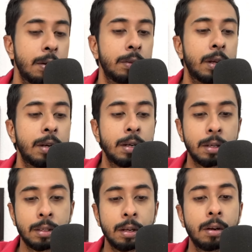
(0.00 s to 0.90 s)
the data
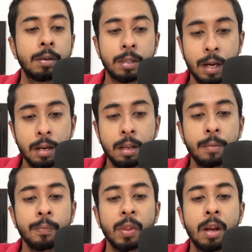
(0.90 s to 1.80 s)
set Sunny
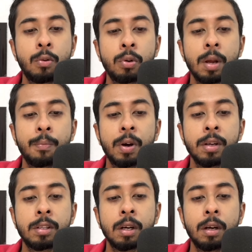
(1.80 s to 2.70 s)
into
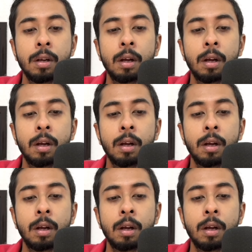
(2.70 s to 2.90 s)
temperature,